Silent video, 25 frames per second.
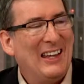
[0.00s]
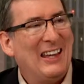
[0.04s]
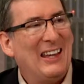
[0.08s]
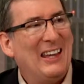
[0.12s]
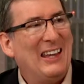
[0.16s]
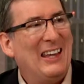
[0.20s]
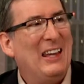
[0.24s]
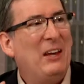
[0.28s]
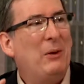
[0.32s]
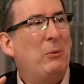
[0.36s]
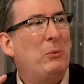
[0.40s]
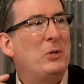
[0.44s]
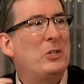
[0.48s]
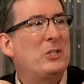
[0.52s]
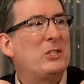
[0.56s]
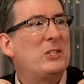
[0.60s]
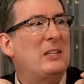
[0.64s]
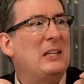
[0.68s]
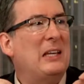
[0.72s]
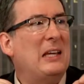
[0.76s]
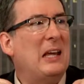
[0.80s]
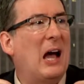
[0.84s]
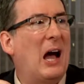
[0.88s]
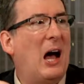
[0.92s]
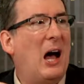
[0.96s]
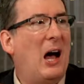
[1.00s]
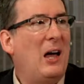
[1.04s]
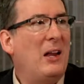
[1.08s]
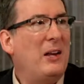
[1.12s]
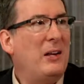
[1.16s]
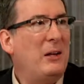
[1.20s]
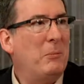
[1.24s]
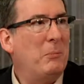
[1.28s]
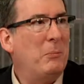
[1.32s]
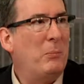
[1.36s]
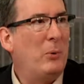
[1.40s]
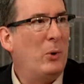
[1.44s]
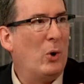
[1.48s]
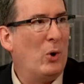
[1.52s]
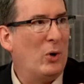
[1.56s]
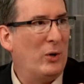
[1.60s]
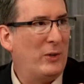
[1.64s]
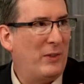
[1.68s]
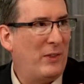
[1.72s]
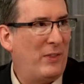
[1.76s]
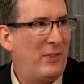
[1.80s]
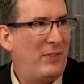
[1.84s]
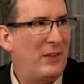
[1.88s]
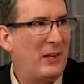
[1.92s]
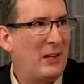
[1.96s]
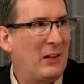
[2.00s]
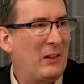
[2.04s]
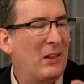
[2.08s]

it was the unimportant thing,